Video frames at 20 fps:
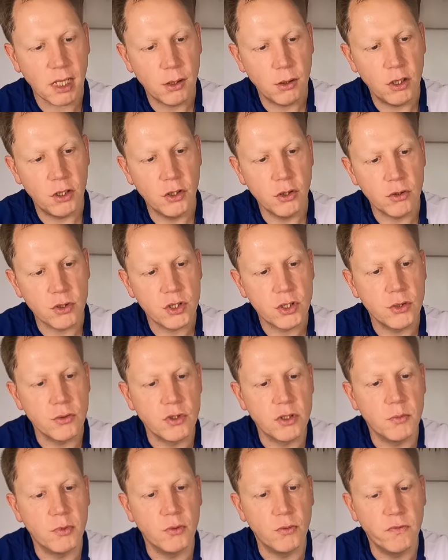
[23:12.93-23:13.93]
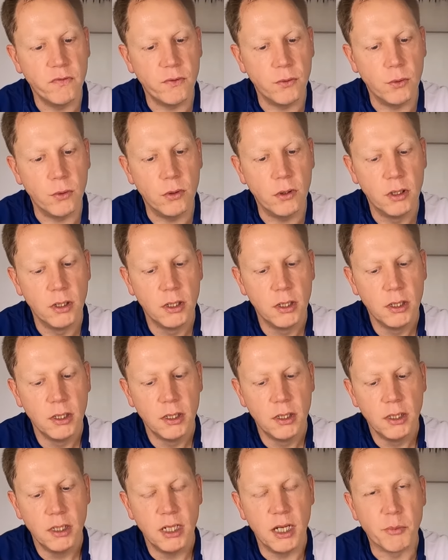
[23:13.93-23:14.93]
are not suitable for
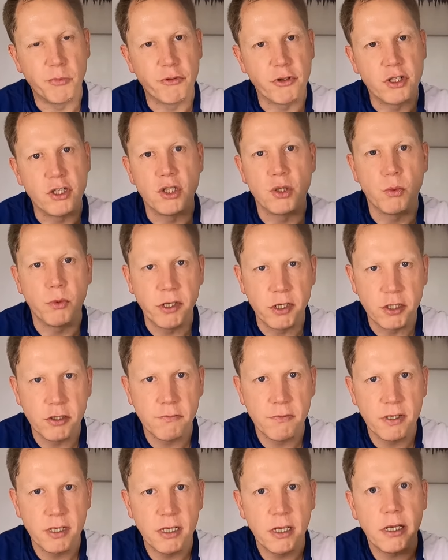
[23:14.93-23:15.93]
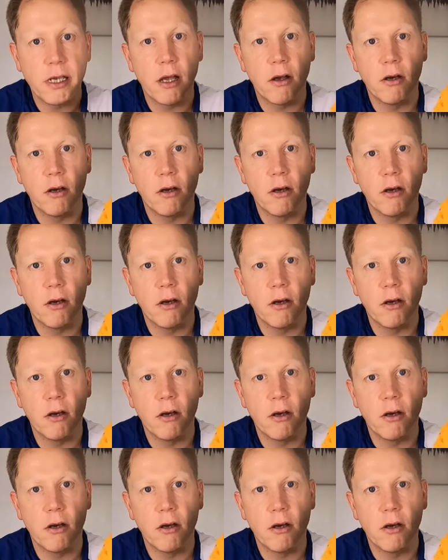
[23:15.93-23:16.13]
a British winter, really.